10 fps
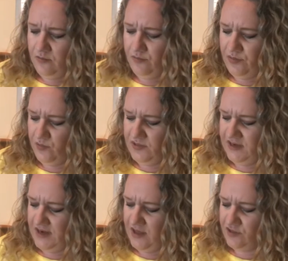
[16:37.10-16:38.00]
But we didn't
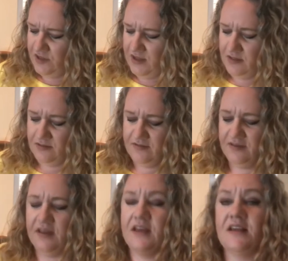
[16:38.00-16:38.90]
actually,
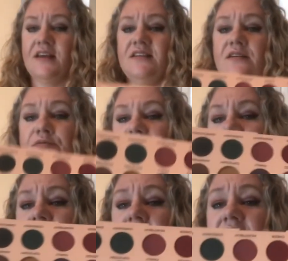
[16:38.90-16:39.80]
kind of ended up
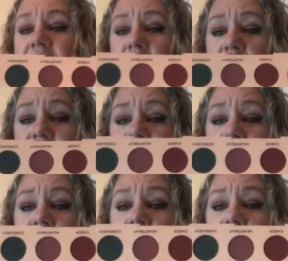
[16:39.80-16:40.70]
staying in the house,
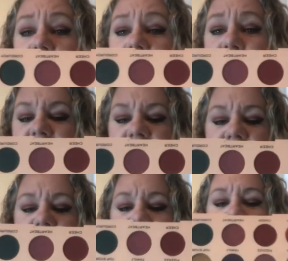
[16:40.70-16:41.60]
but
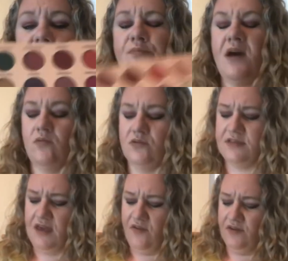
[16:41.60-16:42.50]
that's it there, but I will
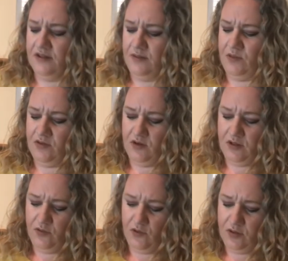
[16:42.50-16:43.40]
definitely be doing a
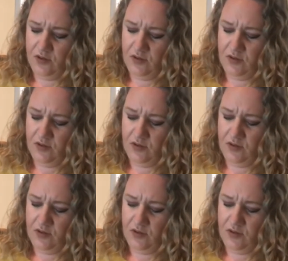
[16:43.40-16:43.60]
look.